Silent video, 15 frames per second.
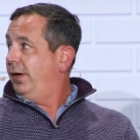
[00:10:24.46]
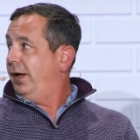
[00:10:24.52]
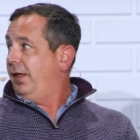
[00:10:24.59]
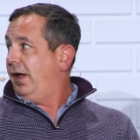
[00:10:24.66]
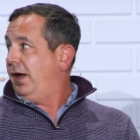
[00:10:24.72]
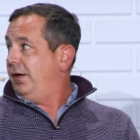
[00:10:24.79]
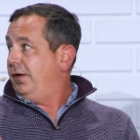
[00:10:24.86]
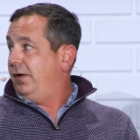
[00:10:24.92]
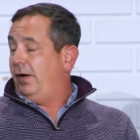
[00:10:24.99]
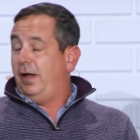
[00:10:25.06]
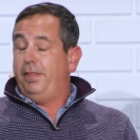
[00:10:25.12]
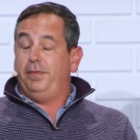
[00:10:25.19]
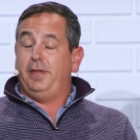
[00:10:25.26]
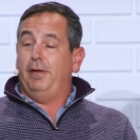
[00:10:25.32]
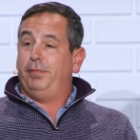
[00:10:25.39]
I, I, you know, I
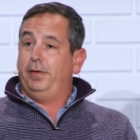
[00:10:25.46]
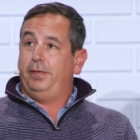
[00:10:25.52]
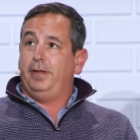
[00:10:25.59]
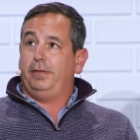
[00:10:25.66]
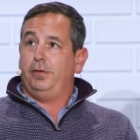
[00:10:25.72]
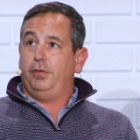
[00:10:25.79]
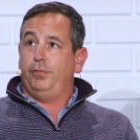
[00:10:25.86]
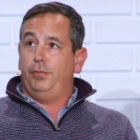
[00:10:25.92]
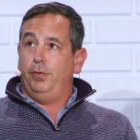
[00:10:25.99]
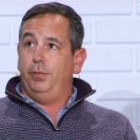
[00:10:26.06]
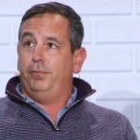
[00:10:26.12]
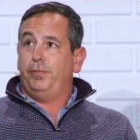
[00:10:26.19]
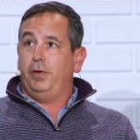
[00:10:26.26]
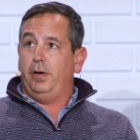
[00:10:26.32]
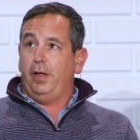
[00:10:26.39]
definitely think there's
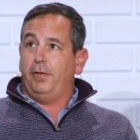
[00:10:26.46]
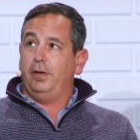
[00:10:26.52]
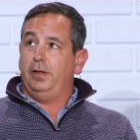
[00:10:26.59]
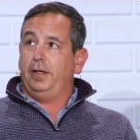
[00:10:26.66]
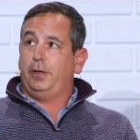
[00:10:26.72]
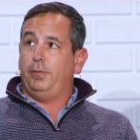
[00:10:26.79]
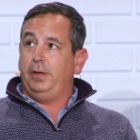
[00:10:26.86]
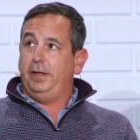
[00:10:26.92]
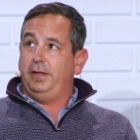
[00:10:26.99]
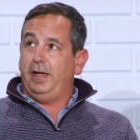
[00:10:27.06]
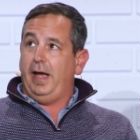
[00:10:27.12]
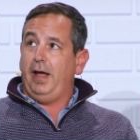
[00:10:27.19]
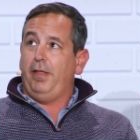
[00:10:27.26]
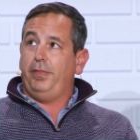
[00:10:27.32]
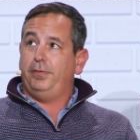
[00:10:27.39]
room for another liquid
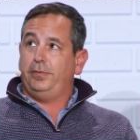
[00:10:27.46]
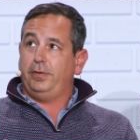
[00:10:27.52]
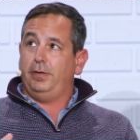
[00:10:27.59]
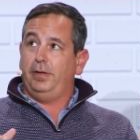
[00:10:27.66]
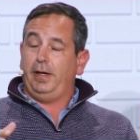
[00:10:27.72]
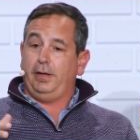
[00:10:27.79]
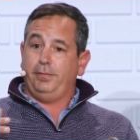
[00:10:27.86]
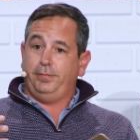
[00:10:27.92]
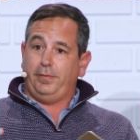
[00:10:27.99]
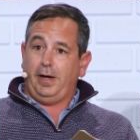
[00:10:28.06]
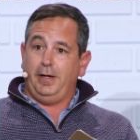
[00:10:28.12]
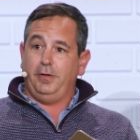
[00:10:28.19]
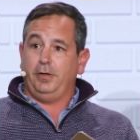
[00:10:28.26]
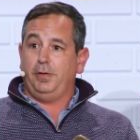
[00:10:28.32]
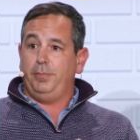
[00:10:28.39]
death. So like
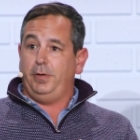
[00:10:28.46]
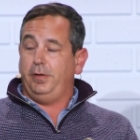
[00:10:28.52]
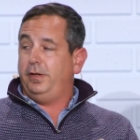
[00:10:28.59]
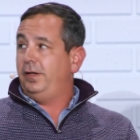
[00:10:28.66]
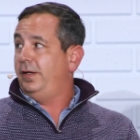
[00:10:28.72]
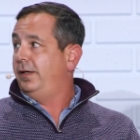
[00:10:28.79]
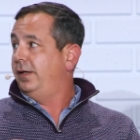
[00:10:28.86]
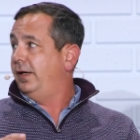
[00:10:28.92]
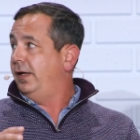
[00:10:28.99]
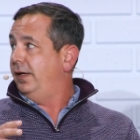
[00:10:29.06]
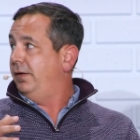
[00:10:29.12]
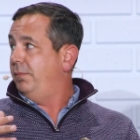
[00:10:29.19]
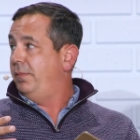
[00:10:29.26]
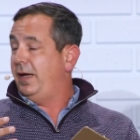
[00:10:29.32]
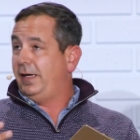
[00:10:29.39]
find your community
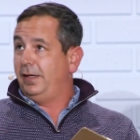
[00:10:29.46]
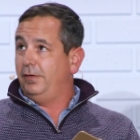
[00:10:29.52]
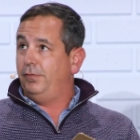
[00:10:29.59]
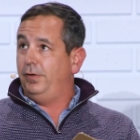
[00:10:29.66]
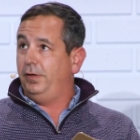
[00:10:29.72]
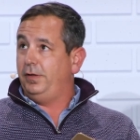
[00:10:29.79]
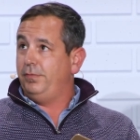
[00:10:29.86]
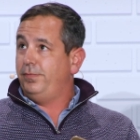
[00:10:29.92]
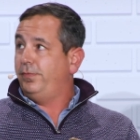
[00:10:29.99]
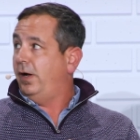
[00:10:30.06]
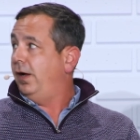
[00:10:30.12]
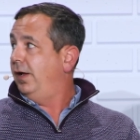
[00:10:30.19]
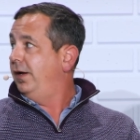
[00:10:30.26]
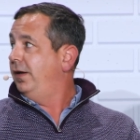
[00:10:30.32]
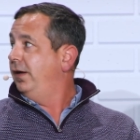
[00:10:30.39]
and make it really
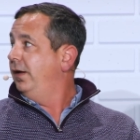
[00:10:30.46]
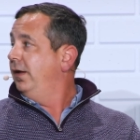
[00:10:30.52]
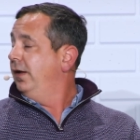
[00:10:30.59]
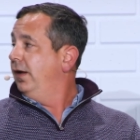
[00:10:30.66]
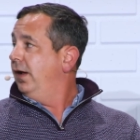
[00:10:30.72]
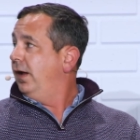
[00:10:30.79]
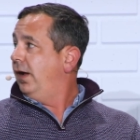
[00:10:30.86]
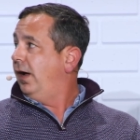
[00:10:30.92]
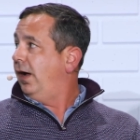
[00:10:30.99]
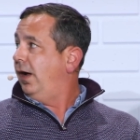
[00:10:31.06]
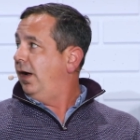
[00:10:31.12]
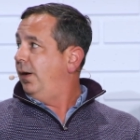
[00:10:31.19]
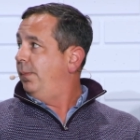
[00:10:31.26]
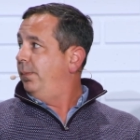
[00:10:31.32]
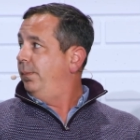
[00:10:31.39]
fun.
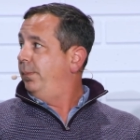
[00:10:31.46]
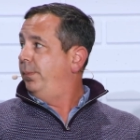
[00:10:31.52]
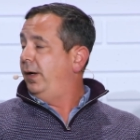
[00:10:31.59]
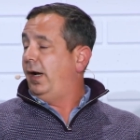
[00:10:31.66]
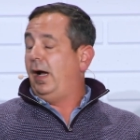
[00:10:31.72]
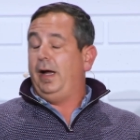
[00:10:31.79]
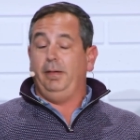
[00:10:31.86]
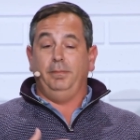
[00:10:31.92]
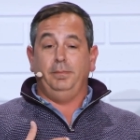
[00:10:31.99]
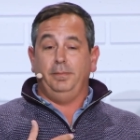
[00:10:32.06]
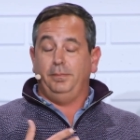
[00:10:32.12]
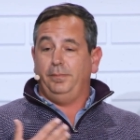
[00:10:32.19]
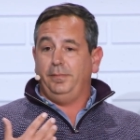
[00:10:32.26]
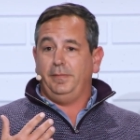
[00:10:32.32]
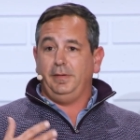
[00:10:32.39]
Um, but I,
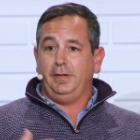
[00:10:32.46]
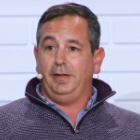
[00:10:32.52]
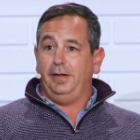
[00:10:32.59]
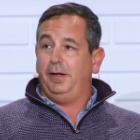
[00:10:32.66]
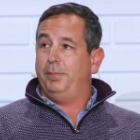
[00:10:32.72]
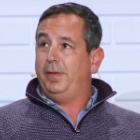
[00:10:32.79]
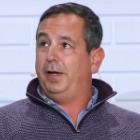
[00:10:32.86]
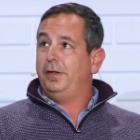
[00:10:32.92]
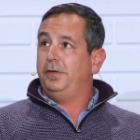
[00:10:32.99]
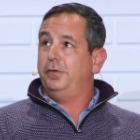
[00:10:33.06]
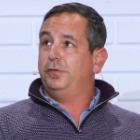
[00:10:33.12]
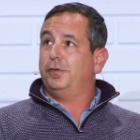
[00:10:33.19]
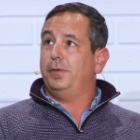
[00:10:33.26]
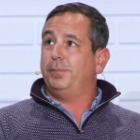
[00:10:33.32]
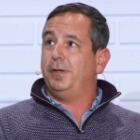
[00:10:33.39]
you know, I'm not a
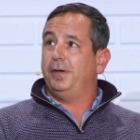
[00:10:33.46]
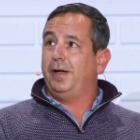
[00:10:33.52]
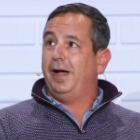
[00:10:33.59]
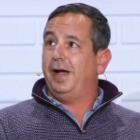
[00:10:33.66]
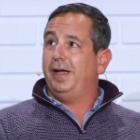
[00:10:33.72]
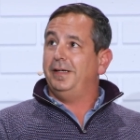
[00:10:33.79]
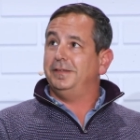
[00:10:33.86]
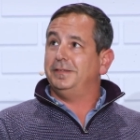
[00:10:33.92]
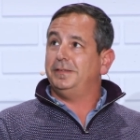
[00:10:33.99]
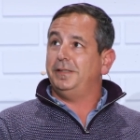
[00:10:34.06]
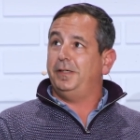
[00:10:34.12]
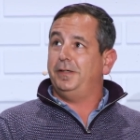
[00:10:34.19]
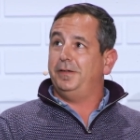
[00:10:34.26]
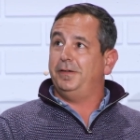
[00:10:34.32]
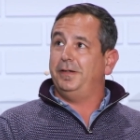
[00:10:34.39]
huge crypto guy, and
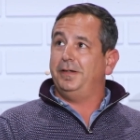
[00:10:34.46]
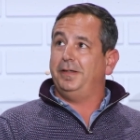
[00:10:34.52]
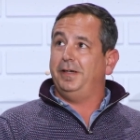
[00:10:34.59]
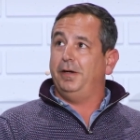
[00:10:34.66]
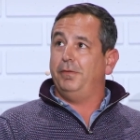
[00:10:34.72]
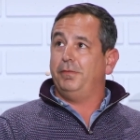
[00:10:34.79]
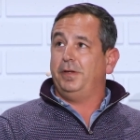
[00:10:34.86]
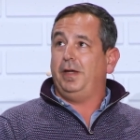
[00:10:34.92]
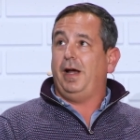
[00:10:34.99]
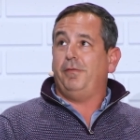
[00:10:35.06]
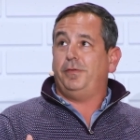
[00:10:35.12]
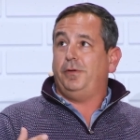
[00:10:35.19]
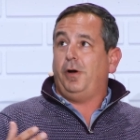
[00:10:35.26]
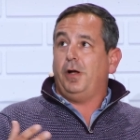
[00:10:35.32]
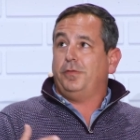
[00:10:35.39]
so yeah. you know, you have
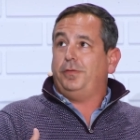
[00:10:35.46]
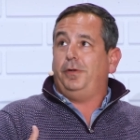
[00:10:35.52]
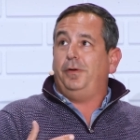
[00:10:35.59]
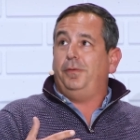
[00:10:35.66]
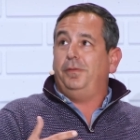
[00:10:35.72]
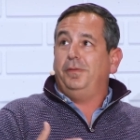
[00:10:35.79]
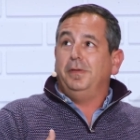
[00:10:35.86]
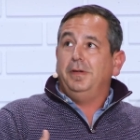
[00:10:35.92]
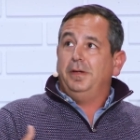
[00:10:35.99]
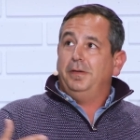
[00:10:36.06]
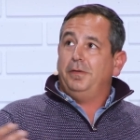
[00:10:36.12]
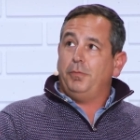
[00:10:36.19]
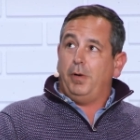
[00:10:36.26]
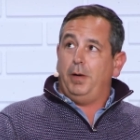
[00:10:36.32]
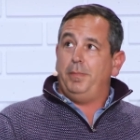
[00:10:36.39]
to also
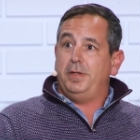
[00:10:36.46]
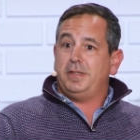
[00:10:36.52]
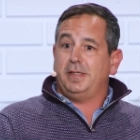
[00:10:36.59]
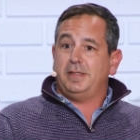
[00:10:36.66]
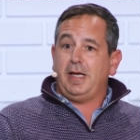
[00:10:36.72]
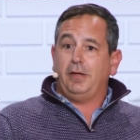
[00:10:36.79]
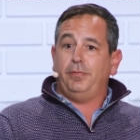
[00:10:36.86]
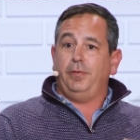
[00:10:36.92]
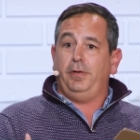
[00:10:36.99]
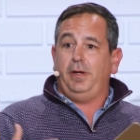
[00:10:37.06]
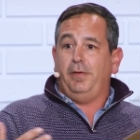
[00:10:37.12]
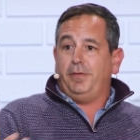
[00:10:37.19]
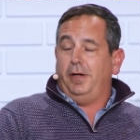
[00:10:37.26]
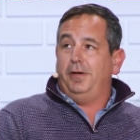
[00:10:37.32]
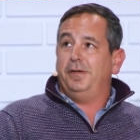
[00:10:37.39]
you want to be successful, you
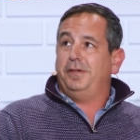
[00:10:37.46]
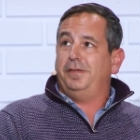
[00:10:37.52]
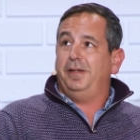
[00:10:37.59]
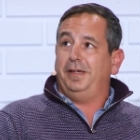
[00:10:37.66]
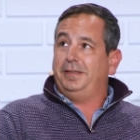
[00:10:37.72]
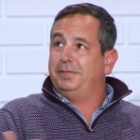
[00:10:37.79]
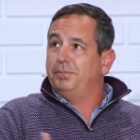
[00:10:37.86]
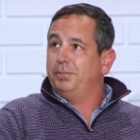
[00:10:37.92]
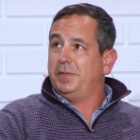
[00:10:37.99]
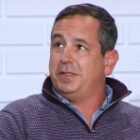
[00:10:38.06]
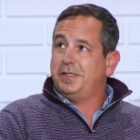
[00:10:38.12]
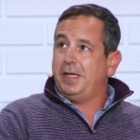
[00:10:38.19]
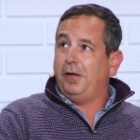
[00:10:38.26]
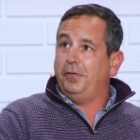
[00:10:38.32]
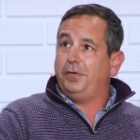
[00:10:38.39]
have to under, like
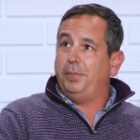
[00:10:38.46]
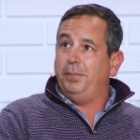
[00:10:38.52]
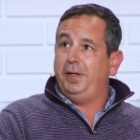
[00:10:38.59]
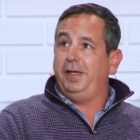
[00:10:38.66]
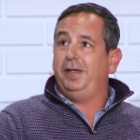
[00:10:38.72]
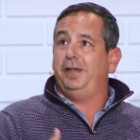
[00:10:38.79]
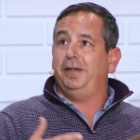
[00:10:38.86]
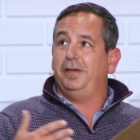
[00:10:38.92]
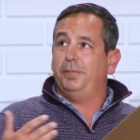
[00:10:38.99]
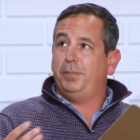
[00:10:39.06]
sell to me and